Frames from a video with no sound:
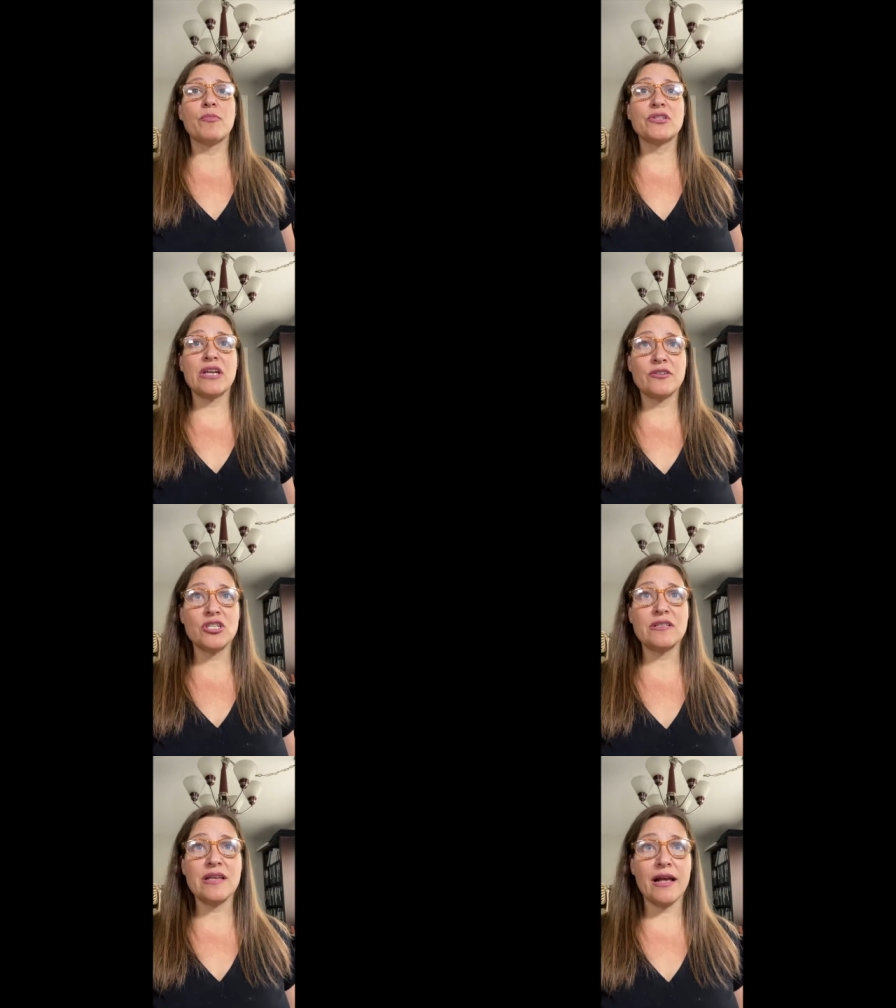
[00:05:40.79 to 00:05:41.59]

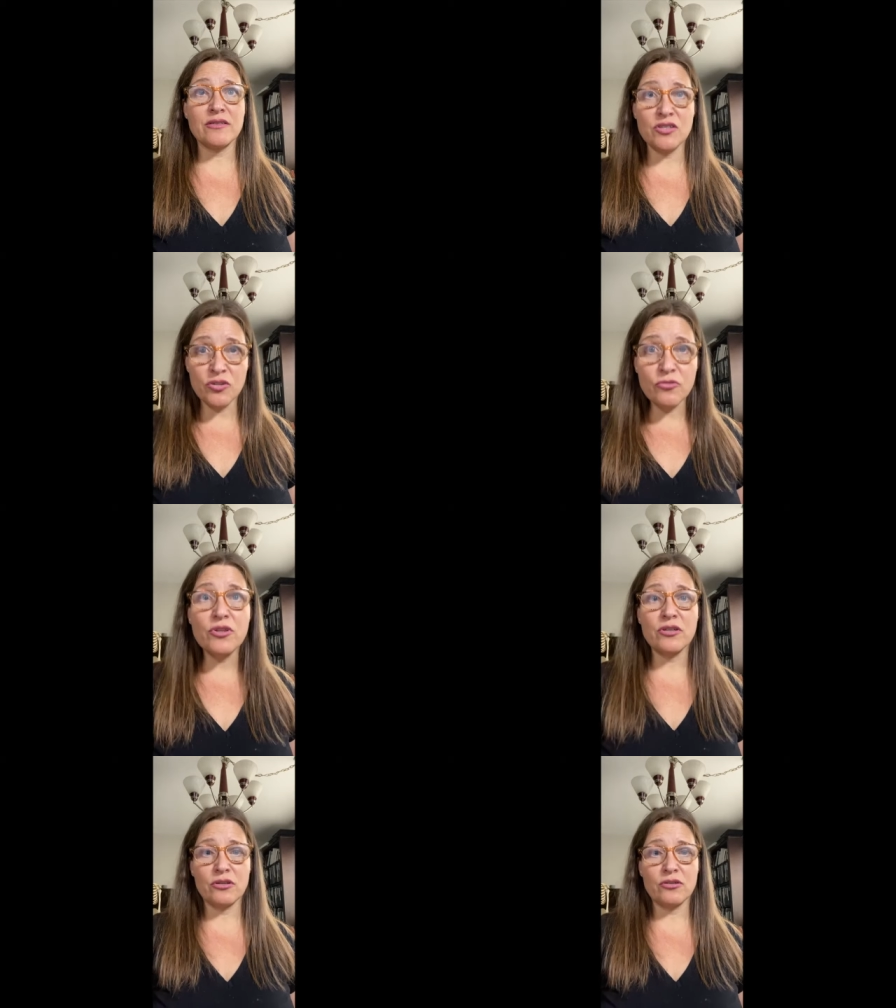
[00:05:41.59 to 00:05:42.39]
protections as
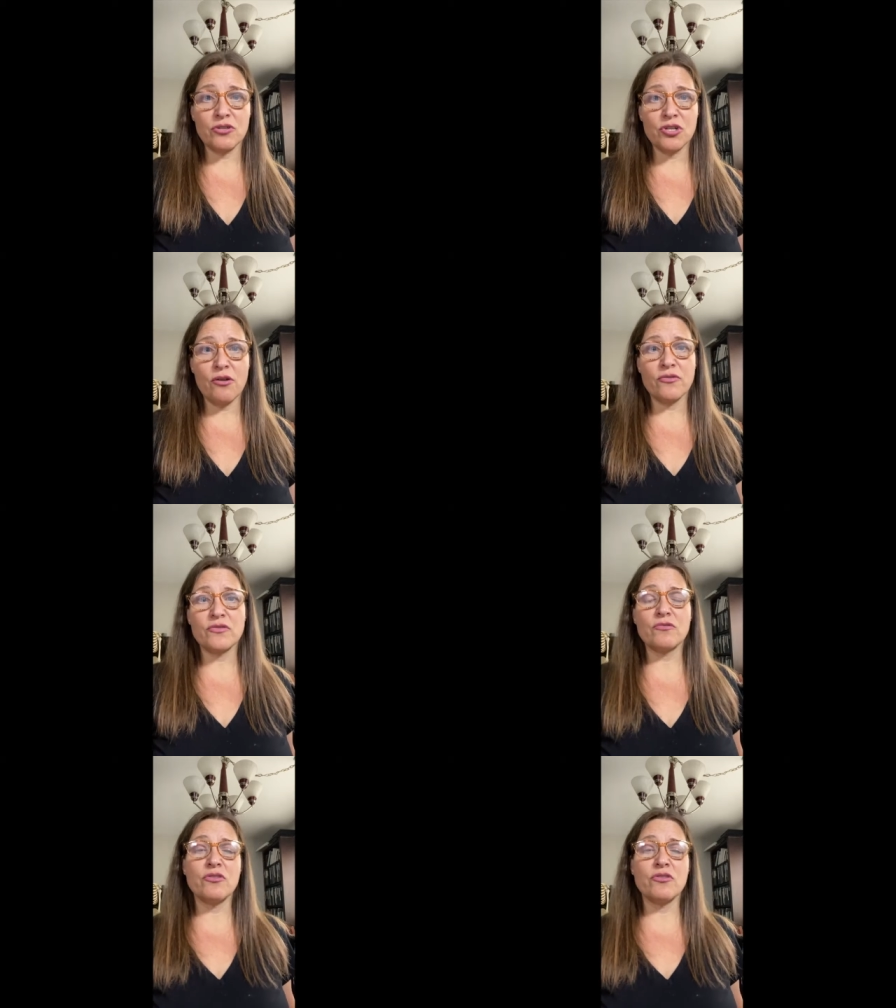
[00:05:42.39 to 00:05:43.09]
union shows.